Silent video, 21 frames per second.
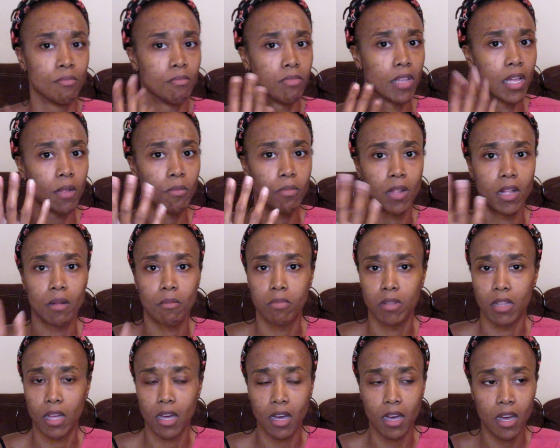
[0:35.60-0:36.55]
blah blah
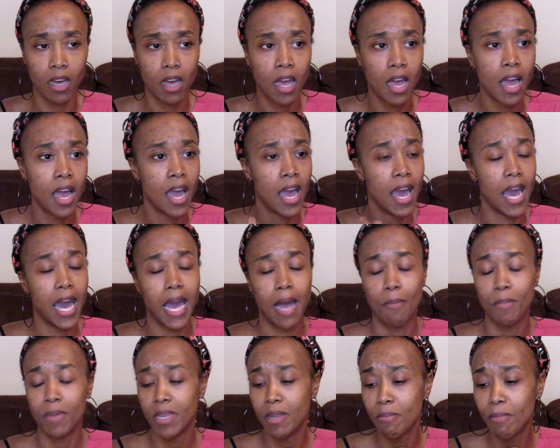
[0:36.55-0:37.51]
blah.
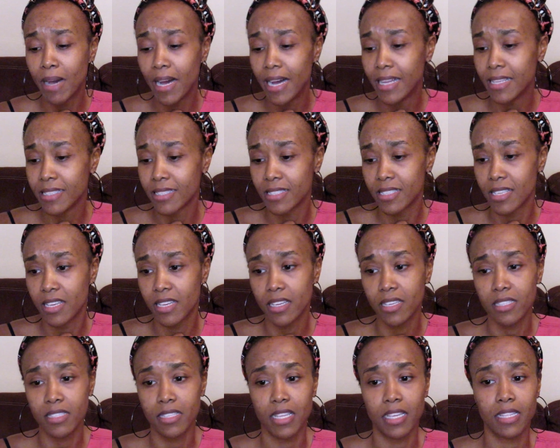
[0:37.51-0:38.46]
I'm in the
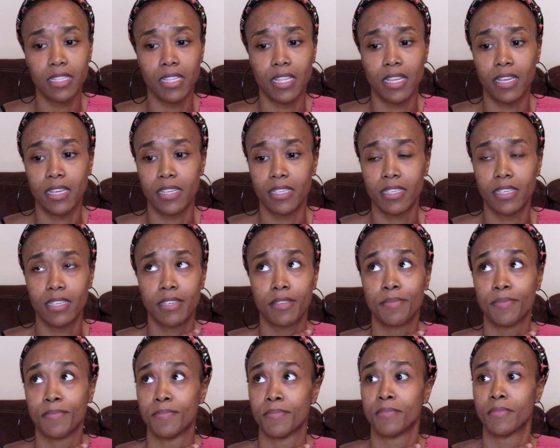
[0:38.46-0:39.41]
mindset that like
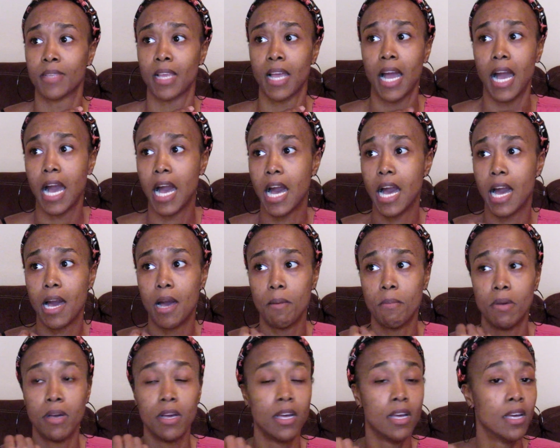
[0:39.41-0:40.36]

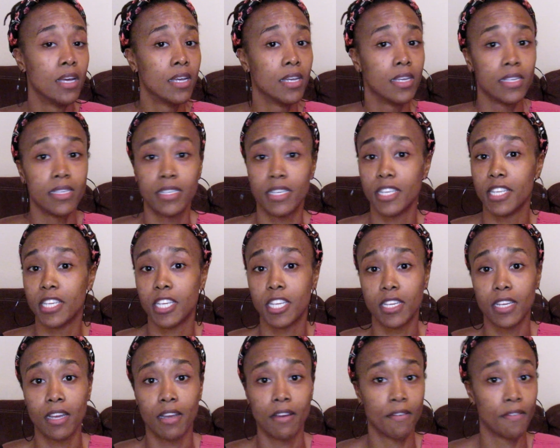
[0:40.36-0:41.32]
I'm
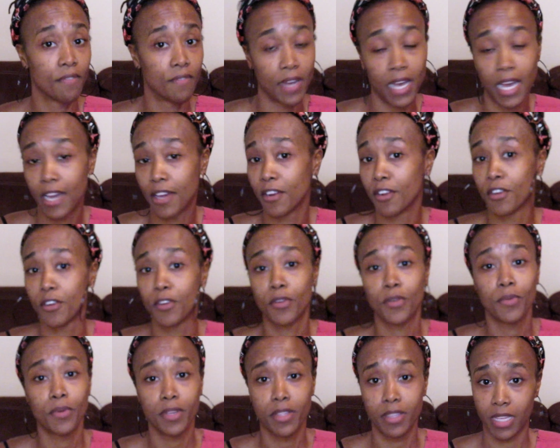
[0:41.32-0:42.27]
getting finer
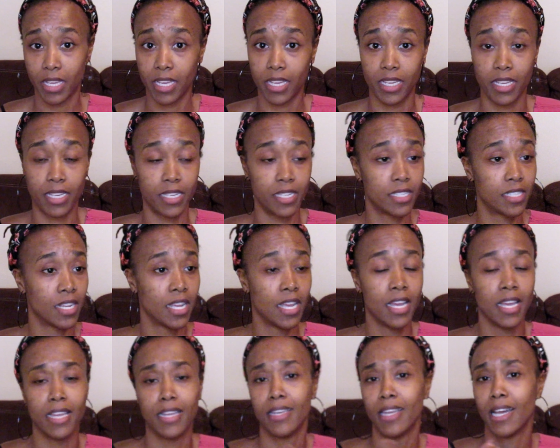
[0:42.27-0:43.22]
with age,
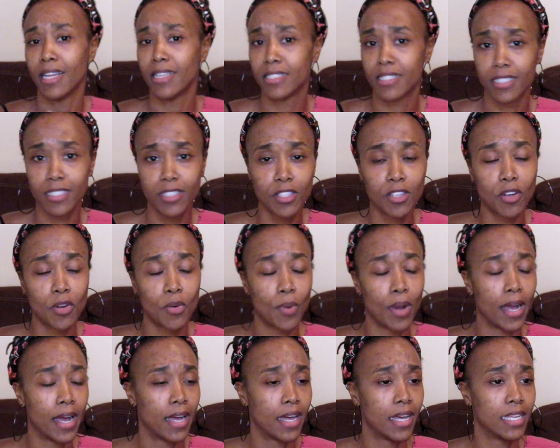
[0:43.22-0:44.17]
not just look
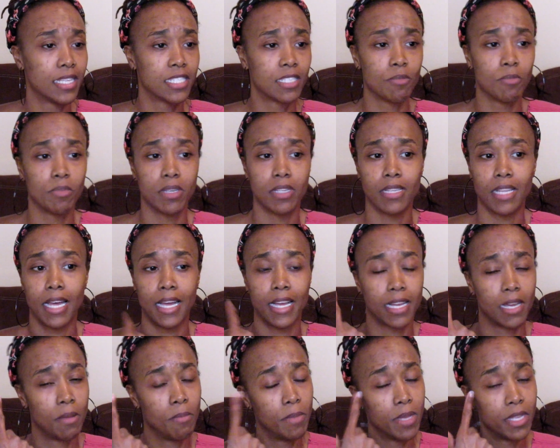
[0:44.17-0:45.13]
wise, but
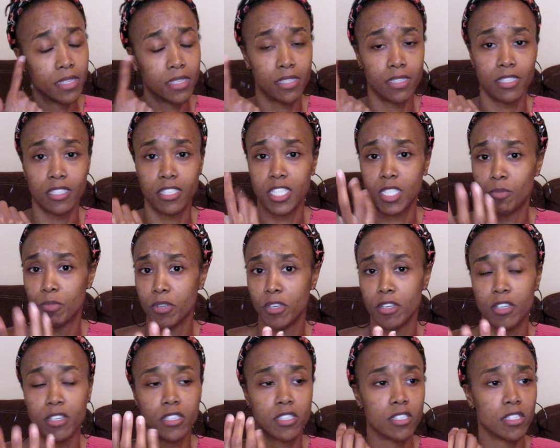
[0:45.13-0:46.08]
like mentally,
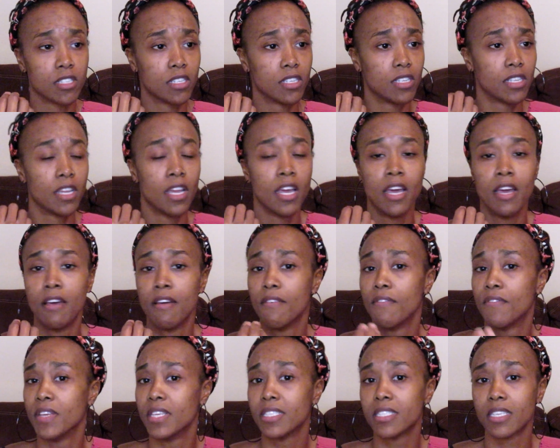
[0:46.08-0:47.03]
spiritually,
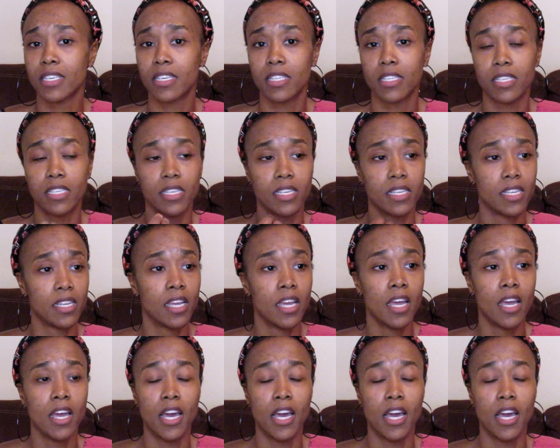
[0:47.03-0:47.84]
physically.